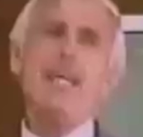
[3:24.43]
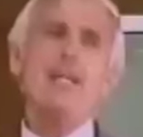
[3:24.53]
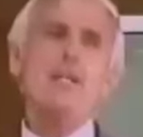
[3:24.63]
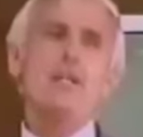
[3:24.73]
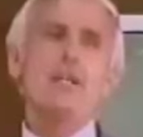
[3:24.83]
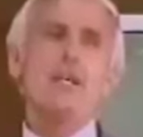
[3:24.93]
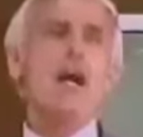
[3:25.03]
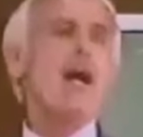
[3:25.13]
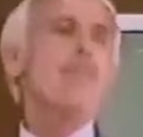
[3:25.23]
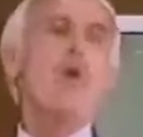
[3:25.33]
"Hey, look,
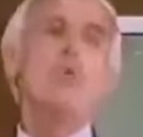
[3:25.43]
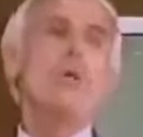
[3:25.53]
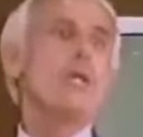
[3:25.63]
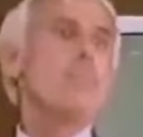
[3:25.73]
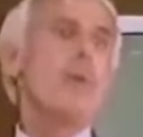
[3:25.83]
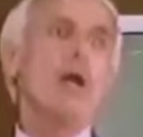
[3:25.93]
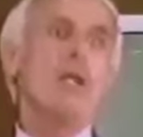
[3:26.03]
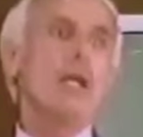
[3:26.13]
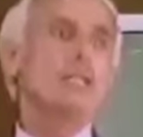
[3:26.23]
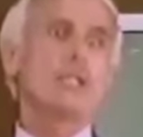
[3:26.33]
I've already
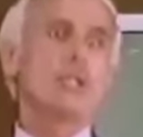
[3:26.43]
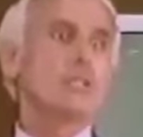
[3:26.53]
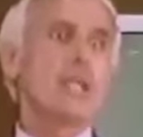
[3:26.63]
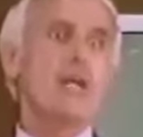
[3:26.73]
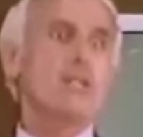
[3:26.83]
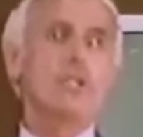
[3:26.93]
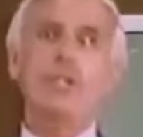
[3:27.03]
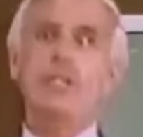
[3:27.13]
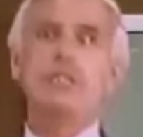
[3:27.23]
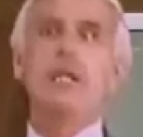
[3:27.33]
bought lots of Girl Scout
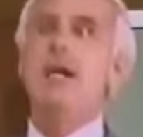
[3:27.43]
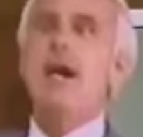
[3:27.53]
cookies.